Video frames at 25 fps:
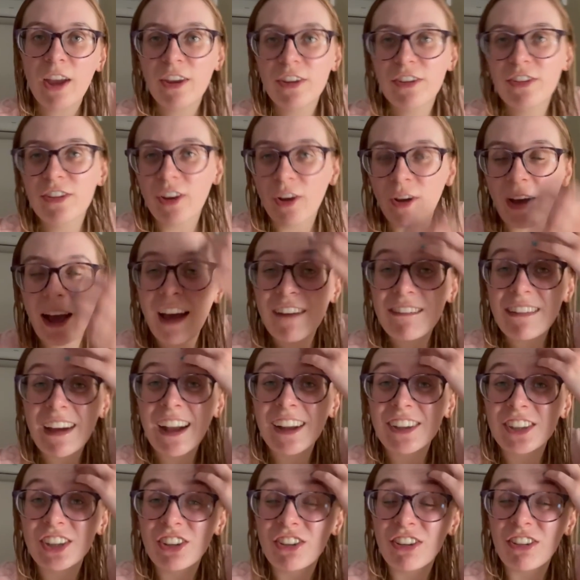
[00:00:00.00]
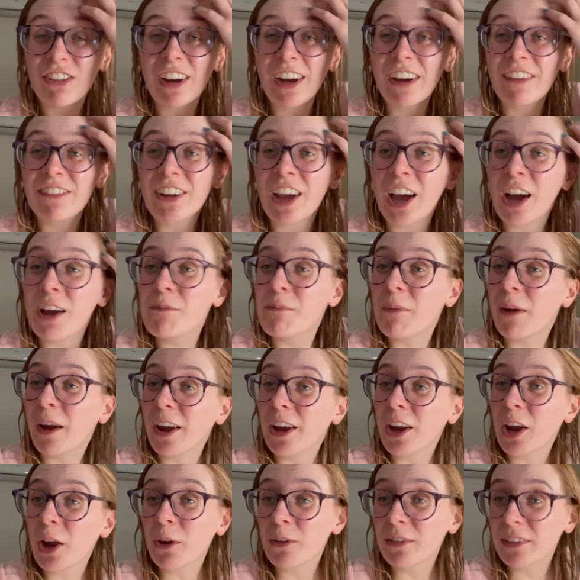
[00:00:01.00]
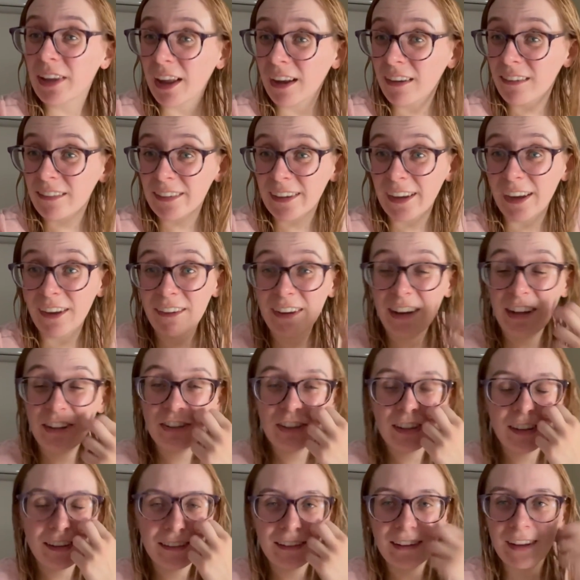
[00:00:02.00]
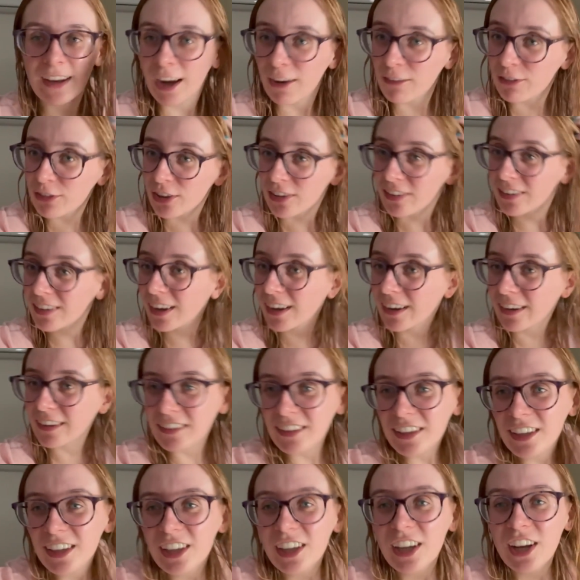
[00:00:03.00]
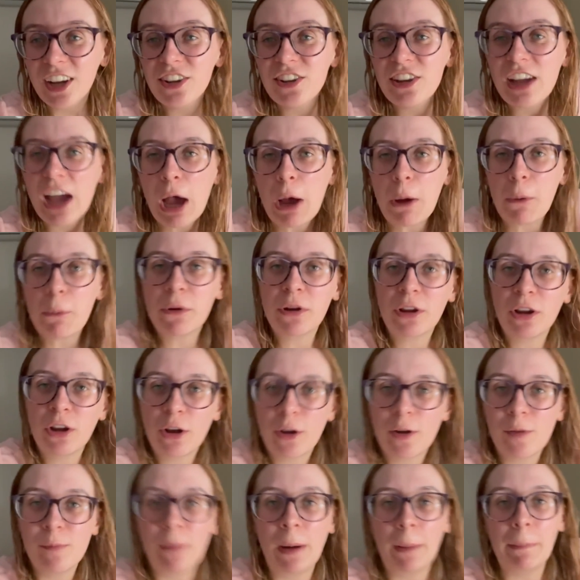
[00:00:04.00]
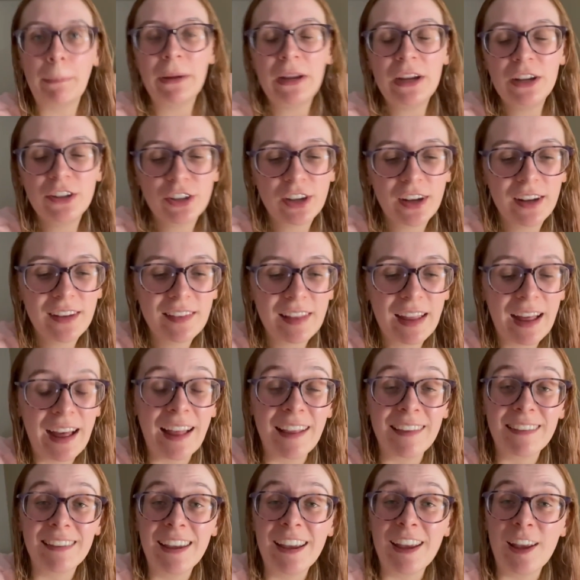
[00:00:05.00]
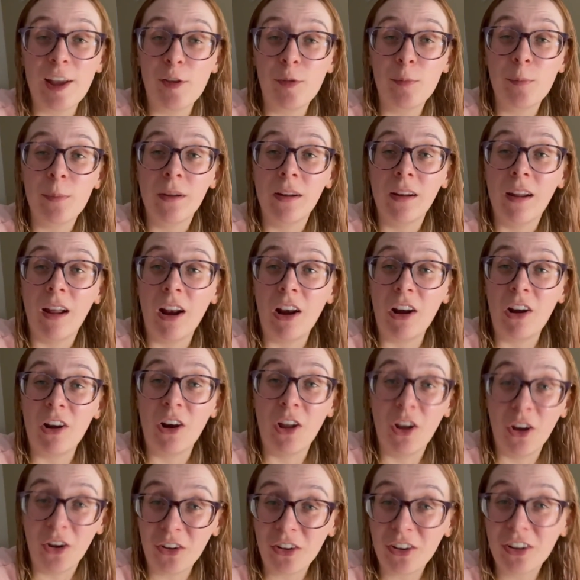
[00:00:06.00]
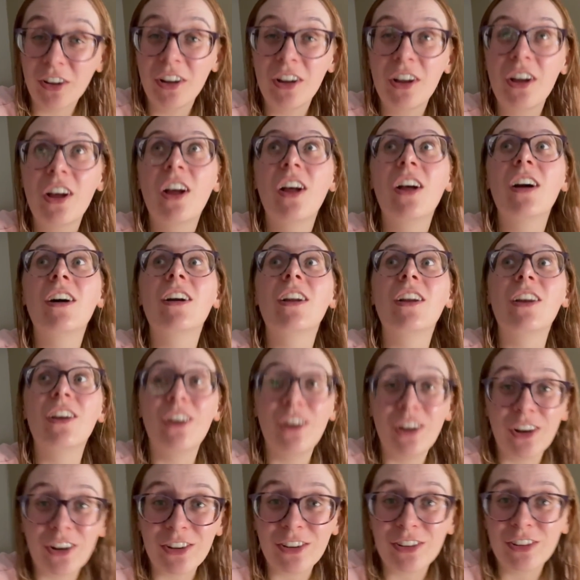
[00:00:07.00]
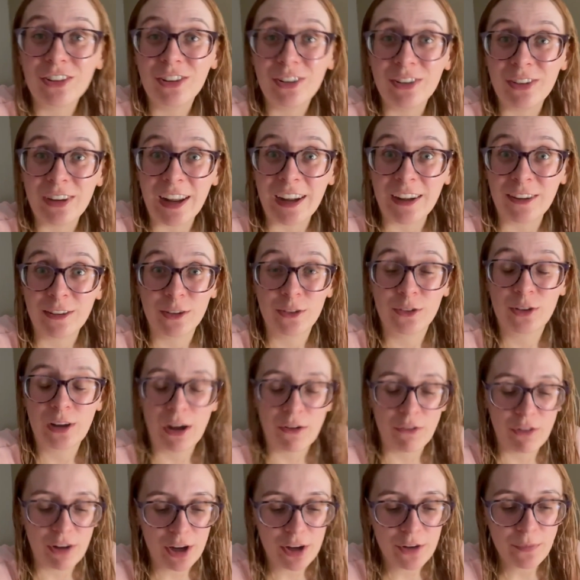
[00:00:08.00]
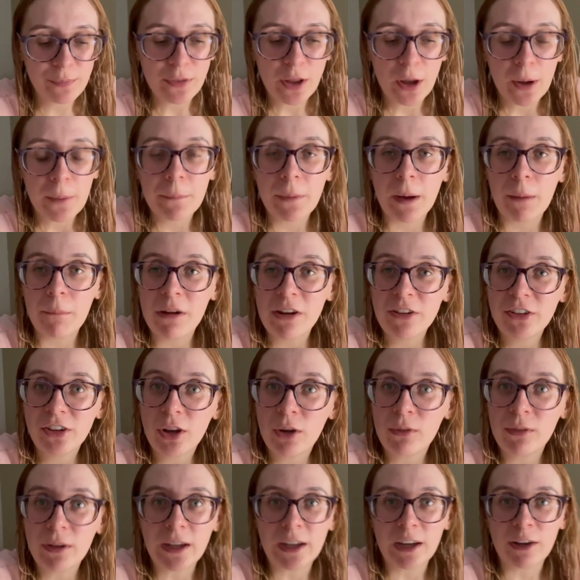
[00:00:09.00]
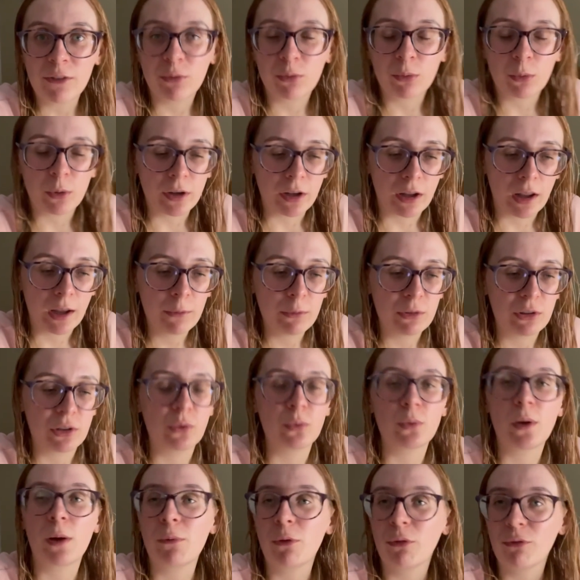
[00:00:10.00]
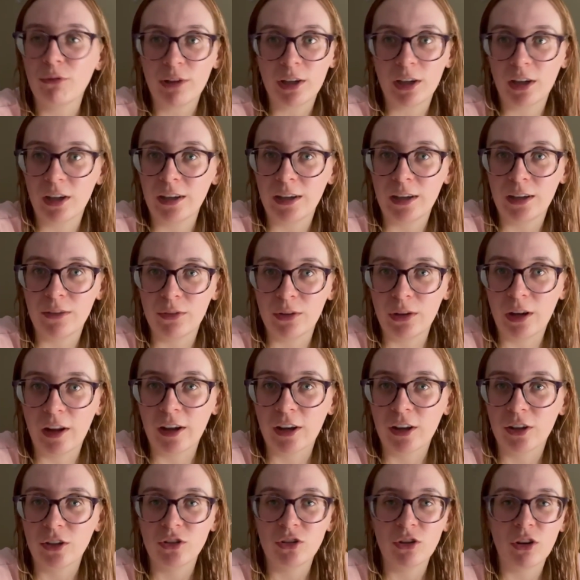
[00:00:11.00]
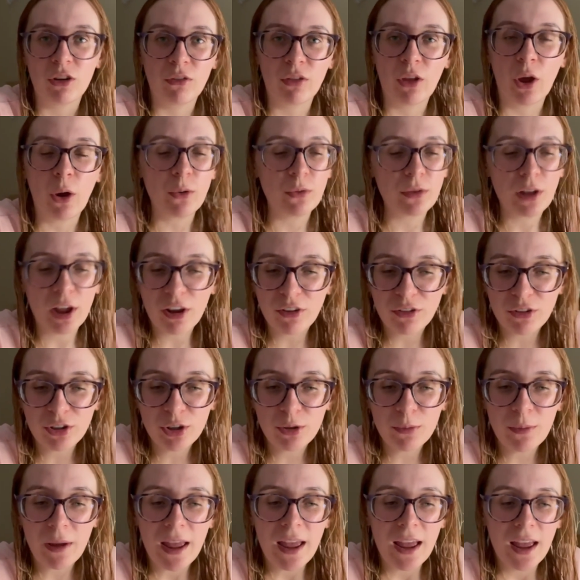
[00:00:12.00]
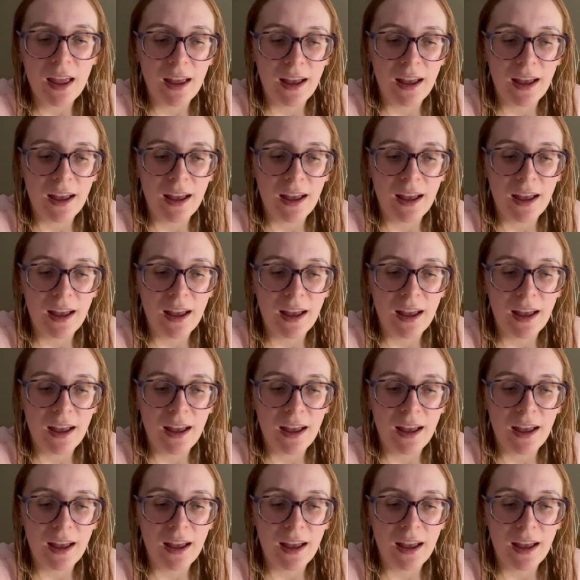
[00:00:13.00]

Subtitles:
So I have actually arrived at my hotel now, and as you can see, I've just kind of showered and gotten my PJs, as it has been a long, long 2 days of traveling. But I'm literally only here for one night, which is why I'm not really going to give you like a show of the hotel room.